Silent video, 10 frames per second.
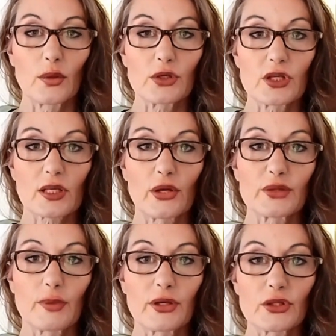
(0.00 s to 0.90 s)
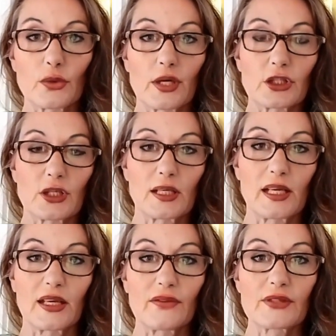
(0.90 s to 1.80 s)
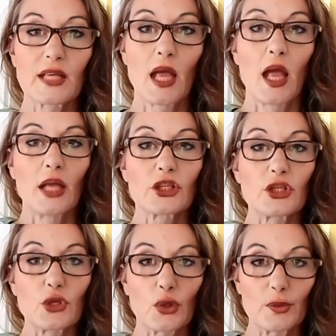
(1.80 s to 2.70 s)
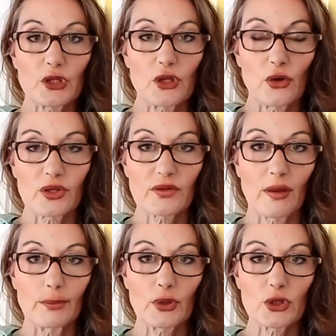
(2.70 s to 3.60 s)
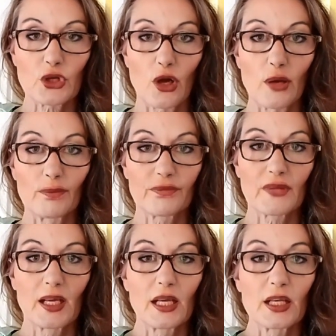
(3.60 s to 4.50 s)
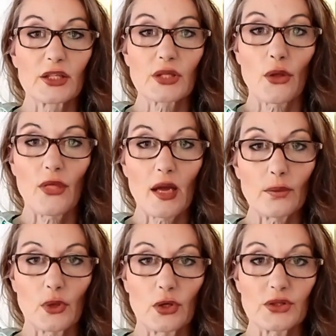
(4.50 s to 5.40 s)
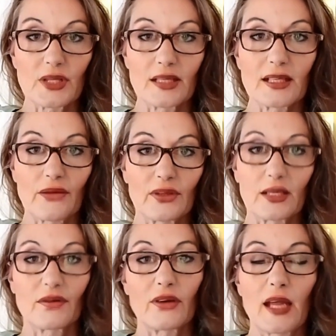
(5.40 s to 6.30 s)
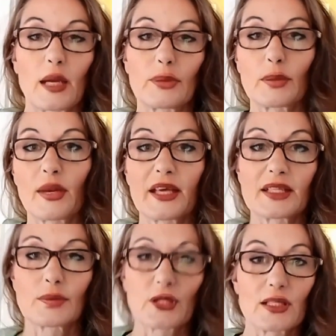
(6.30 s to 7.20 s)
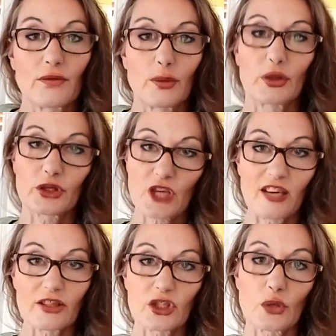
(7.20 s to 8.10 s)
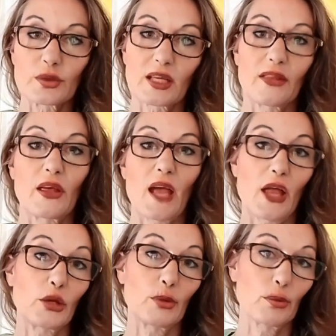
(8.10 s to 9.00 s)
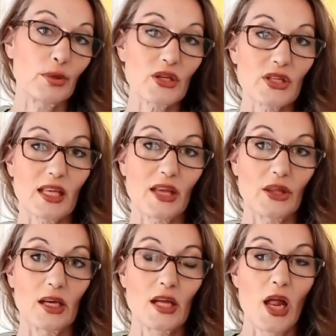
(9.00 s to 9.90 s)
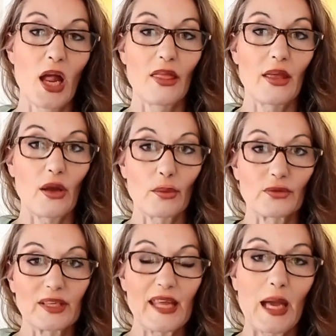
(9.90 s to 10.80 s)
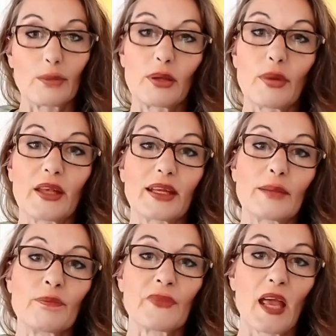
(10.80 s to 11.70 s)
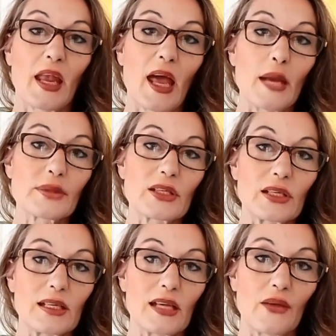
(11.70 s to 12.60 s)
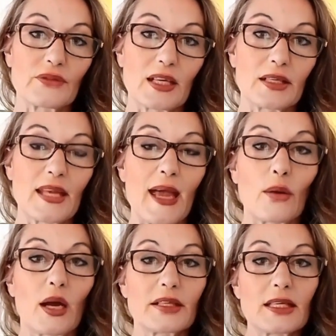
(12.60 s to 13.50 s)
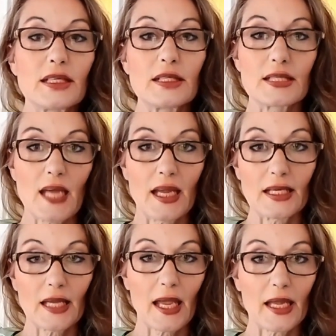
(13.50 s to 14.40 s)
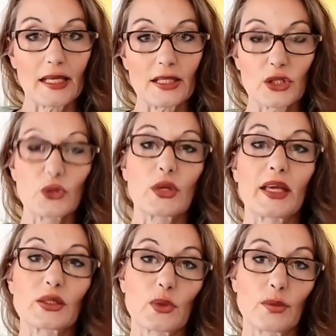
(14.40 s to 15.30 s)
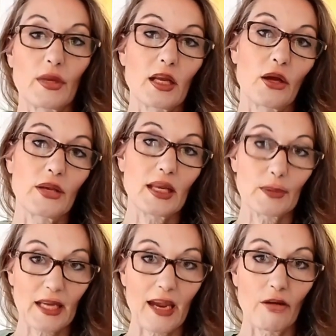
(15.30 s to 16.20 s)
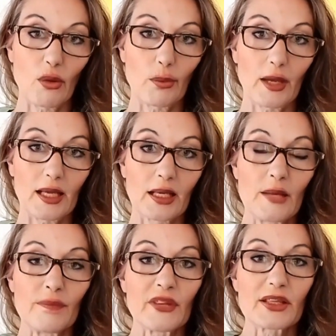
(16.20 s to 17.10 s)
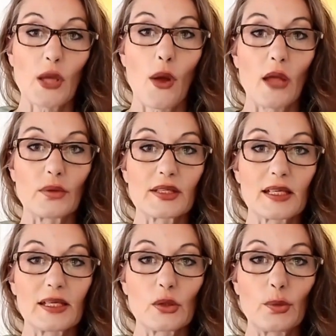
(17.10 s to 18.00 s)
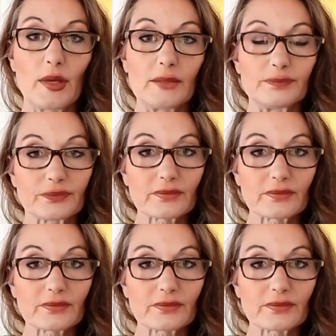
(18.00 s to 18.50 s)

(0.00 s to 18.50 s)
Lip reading: which is close by to where she lives, she took me to the Oxfam bookshop. So that was definitely a very happy place, because if you put a charity shop together and you put books together, then I'm a really happy bunny. And I absolutely loved it. Now, I didn't take a suitcase with me, I only had my carry-on bag. So I was a little bit